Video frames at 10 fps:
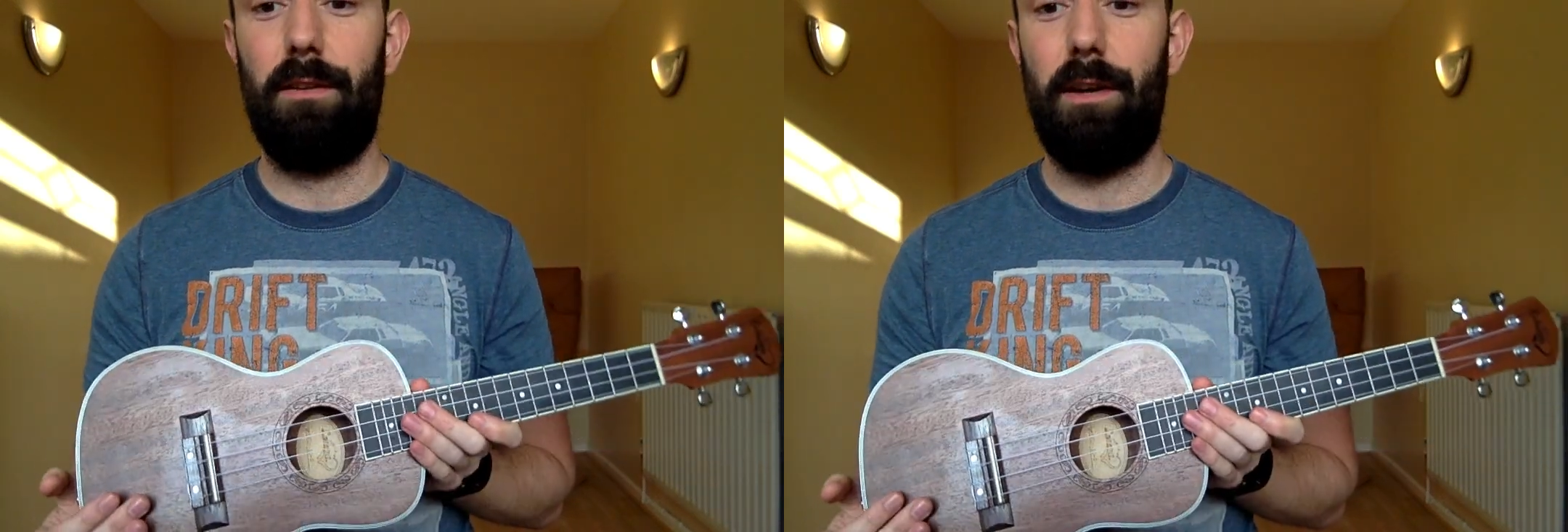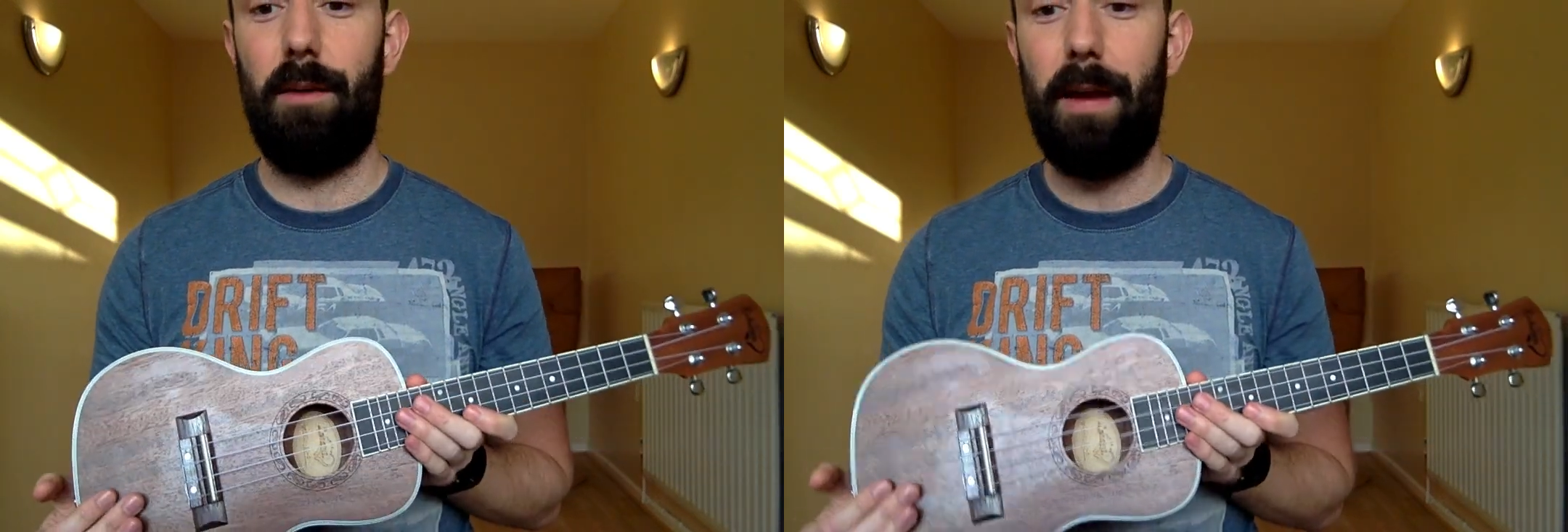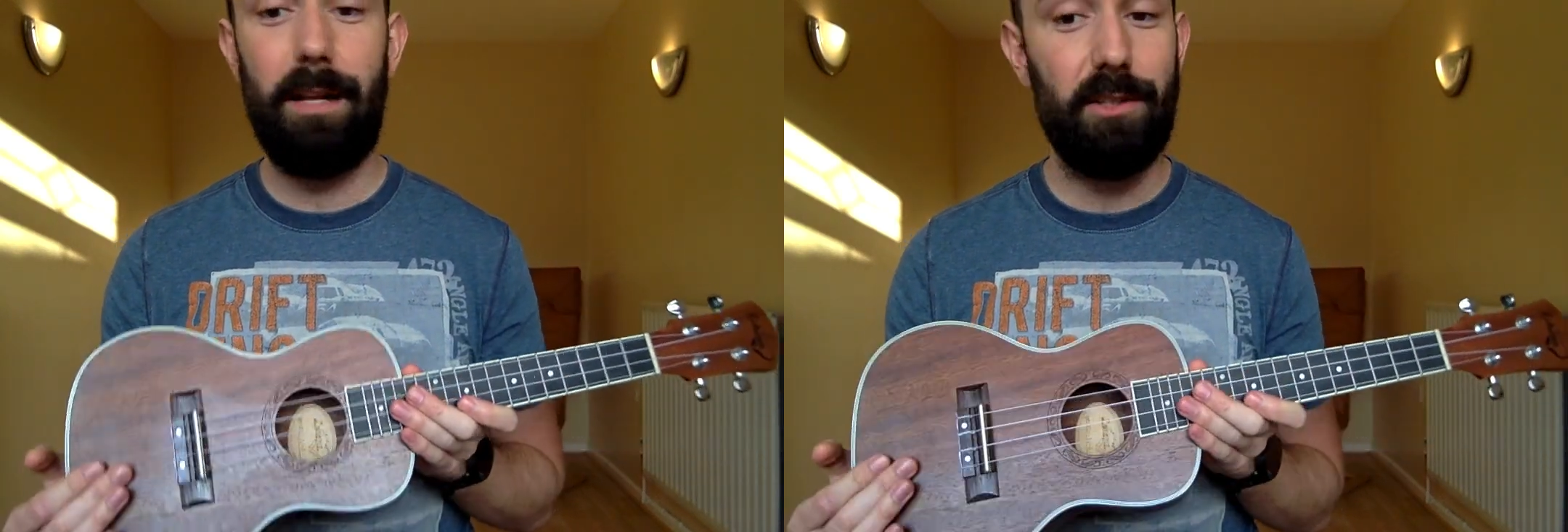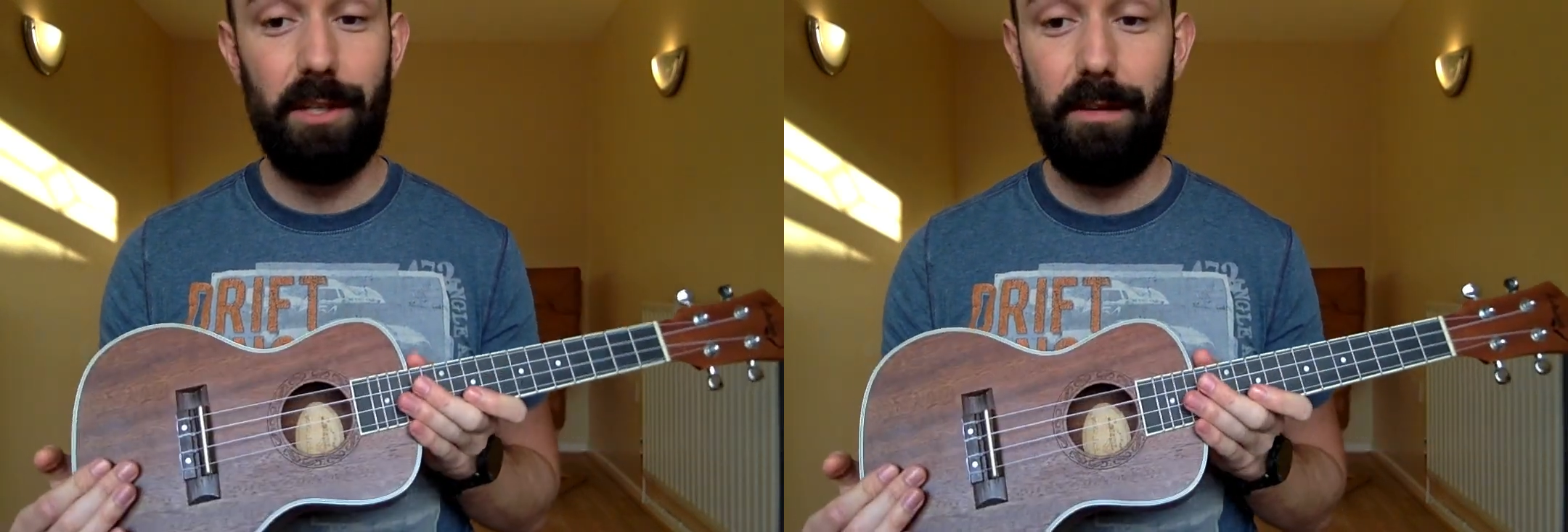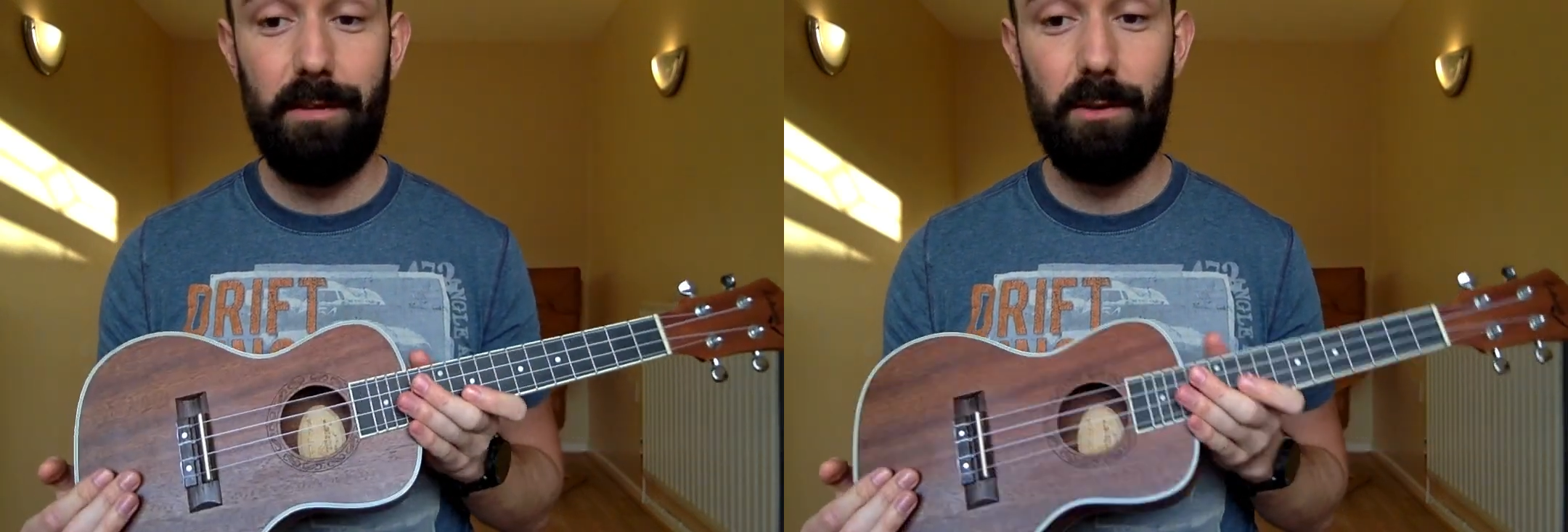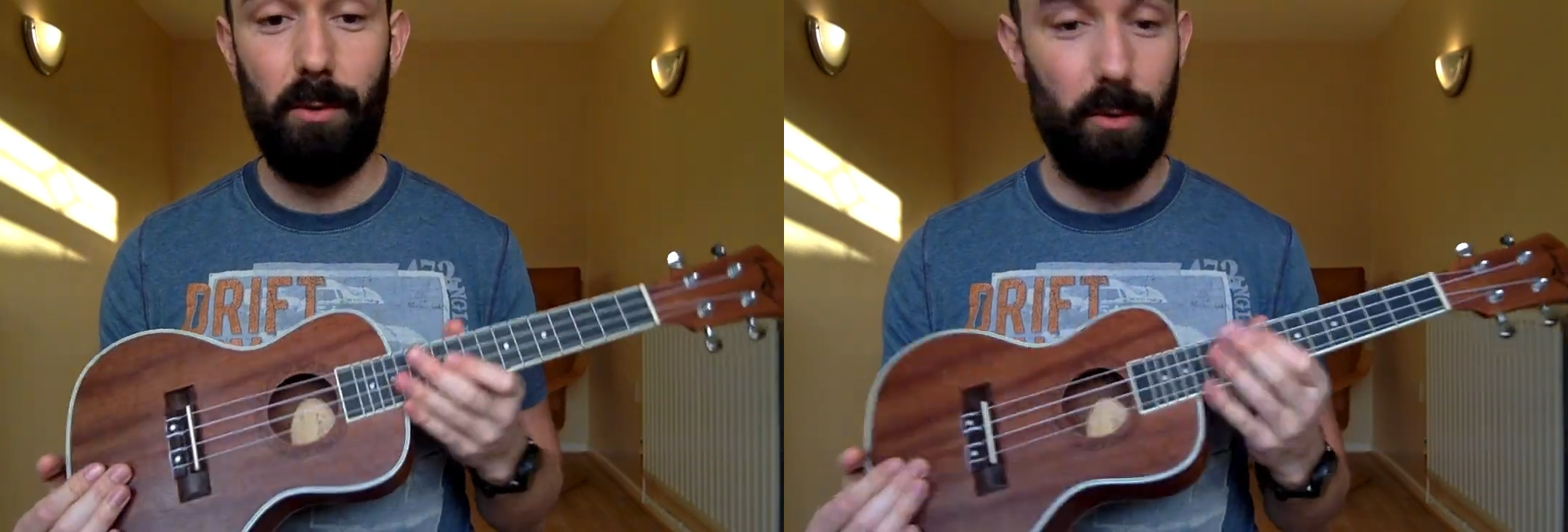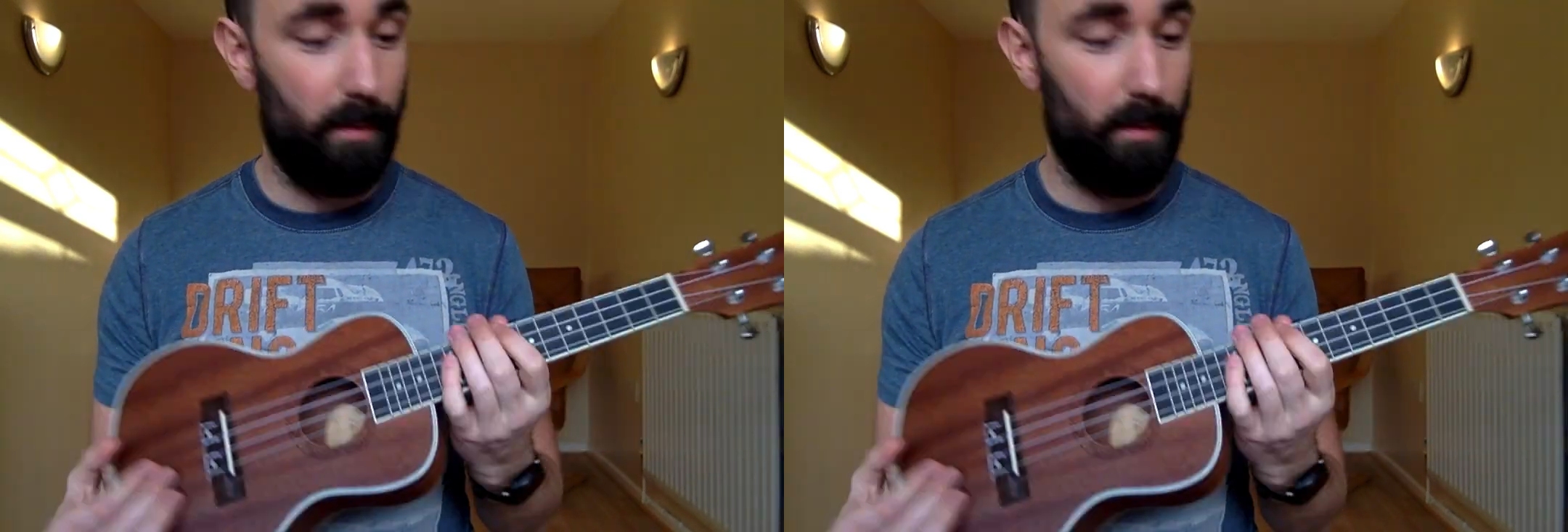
Ed Sheeran, all the